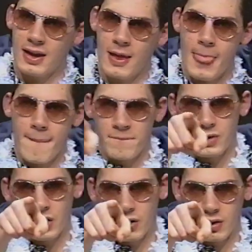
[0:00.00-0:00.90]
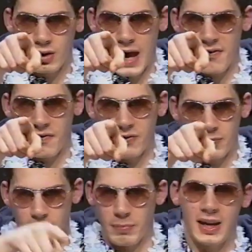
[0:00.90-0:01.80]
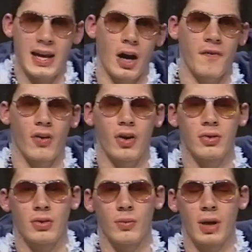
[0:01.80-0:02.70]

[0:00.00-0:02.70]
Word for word: Enjoy your spring break a, wherever be careful, you go.